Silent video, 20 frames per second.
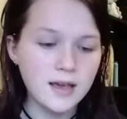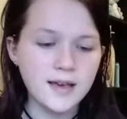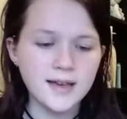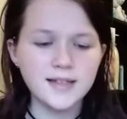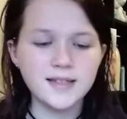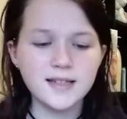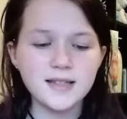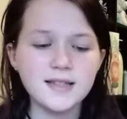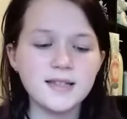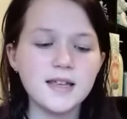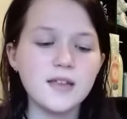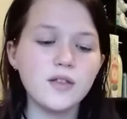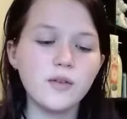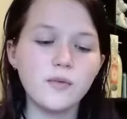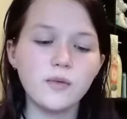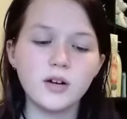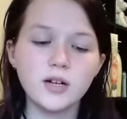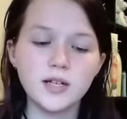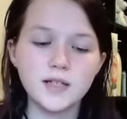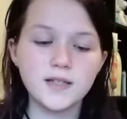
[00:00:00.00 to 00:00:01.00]
Since then, the
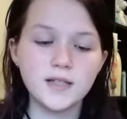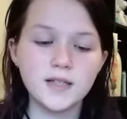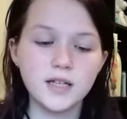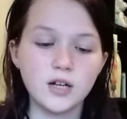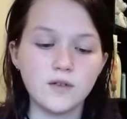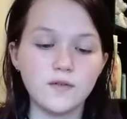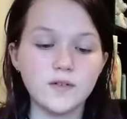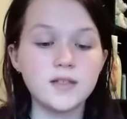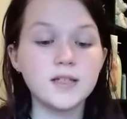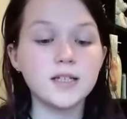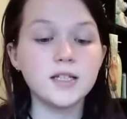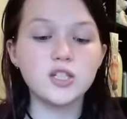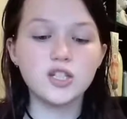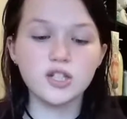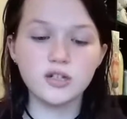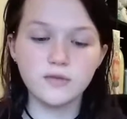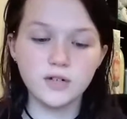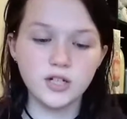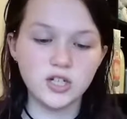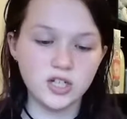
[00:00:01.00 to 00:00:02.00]
world has seen over 6
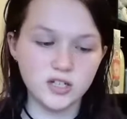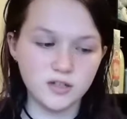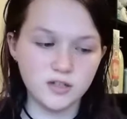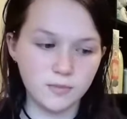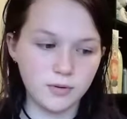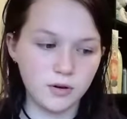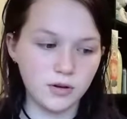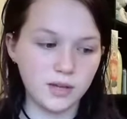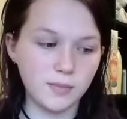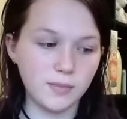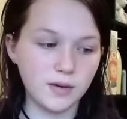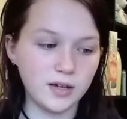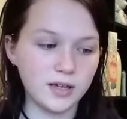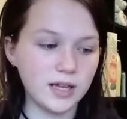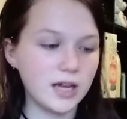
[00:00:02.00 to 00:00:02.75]
generations of Pokemon,